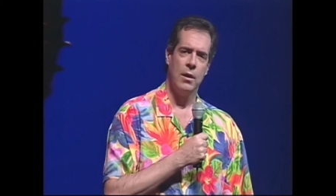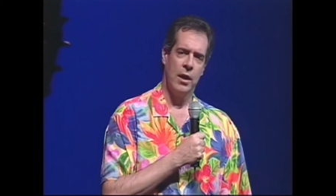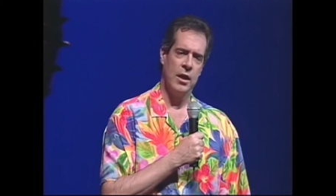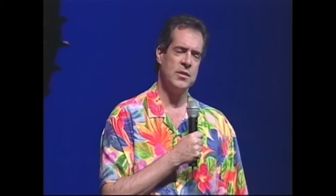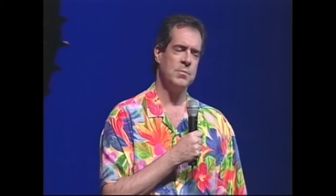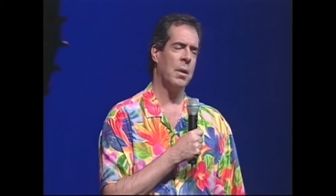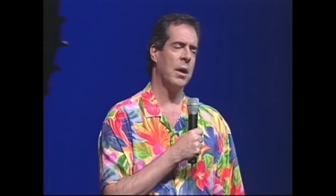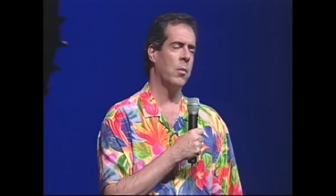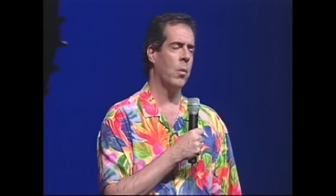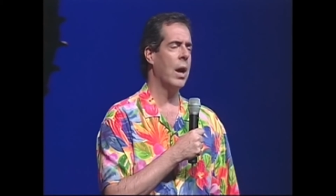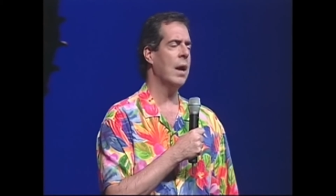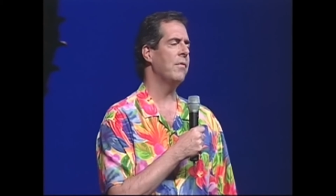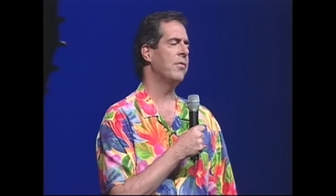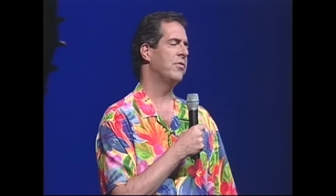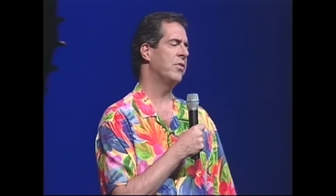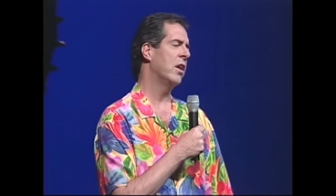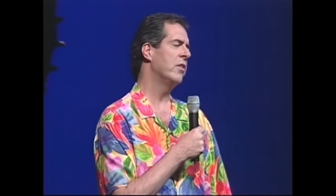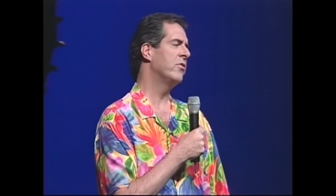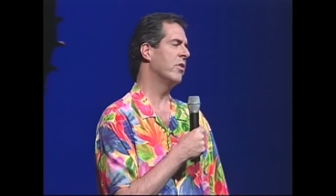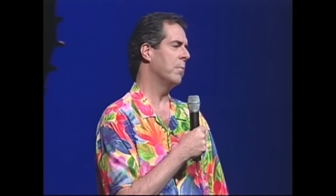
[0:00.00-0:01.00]
as my wife
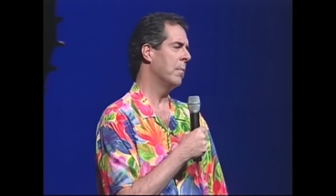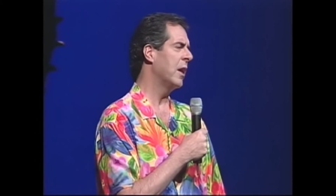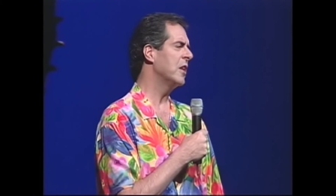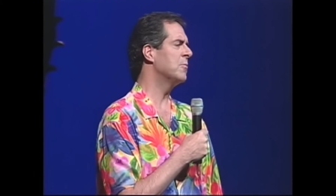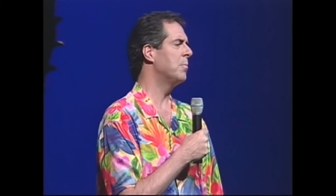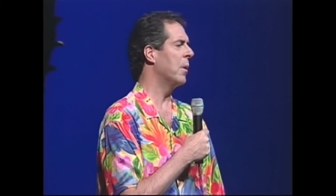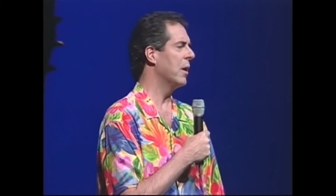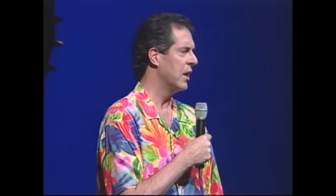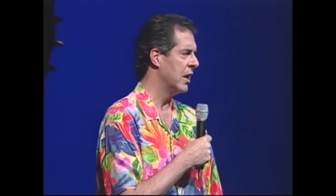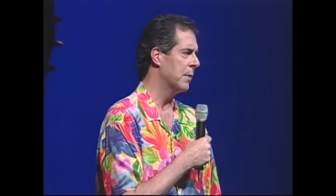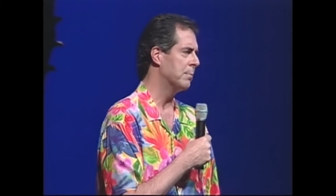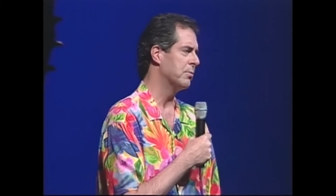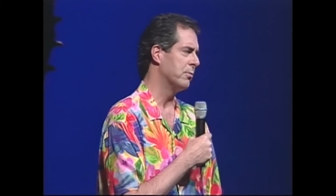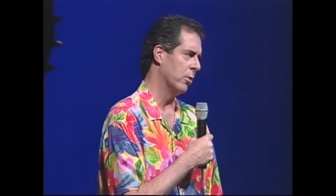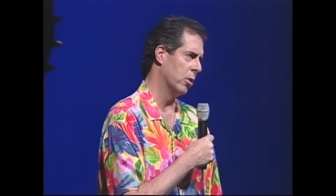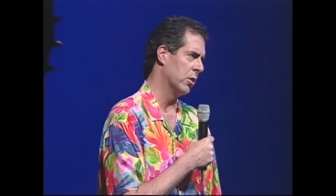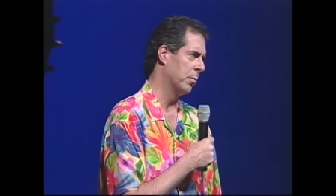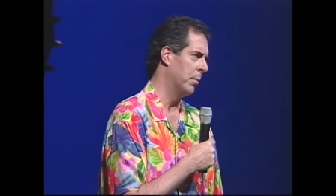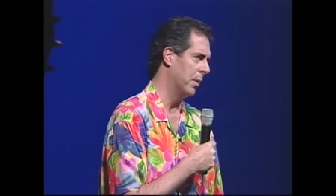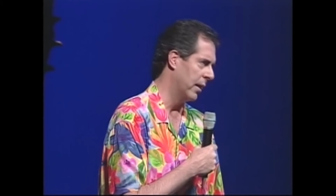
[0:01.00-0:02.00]
says it makes my hips
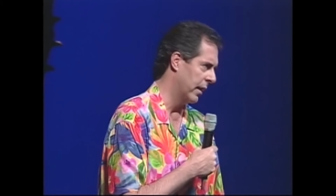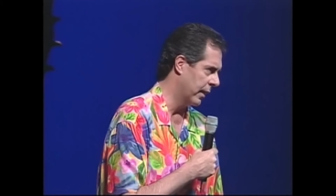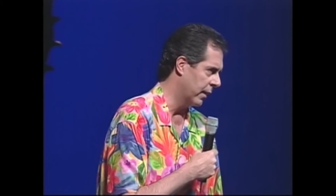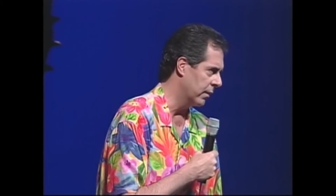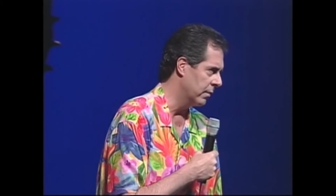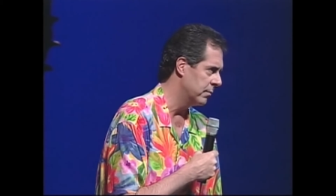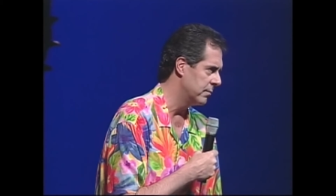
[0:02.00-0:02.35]
look big.